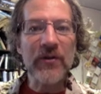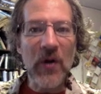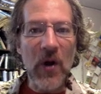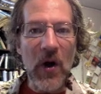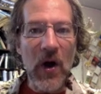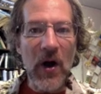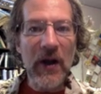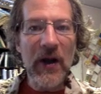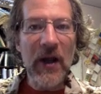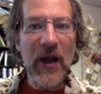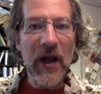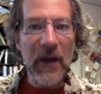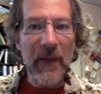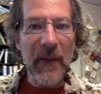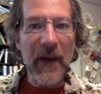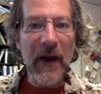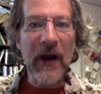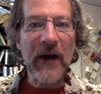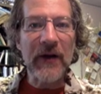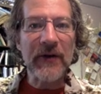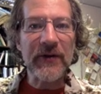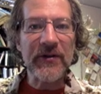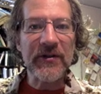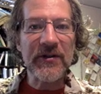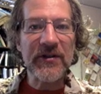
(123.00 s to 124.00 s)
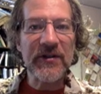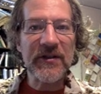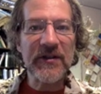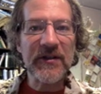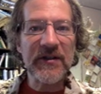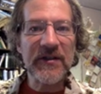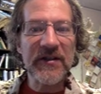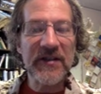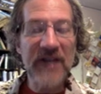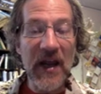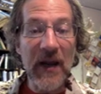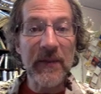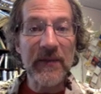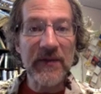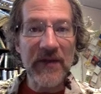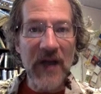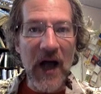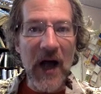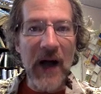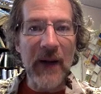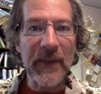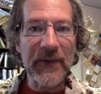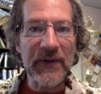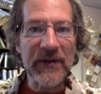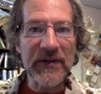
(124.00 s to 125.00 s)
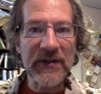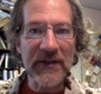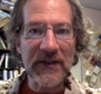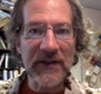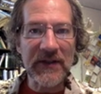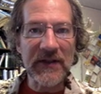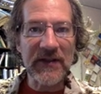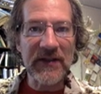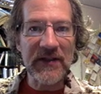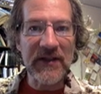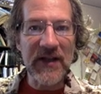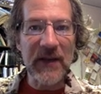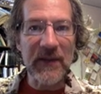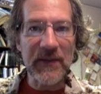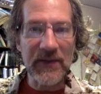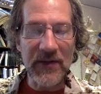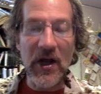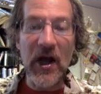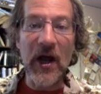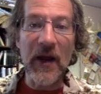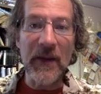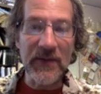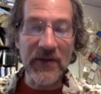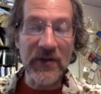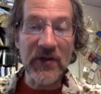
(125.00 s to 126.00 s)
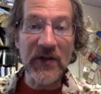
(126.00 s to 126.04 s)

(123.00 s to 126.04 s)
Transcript: talking about the same topics at the same time.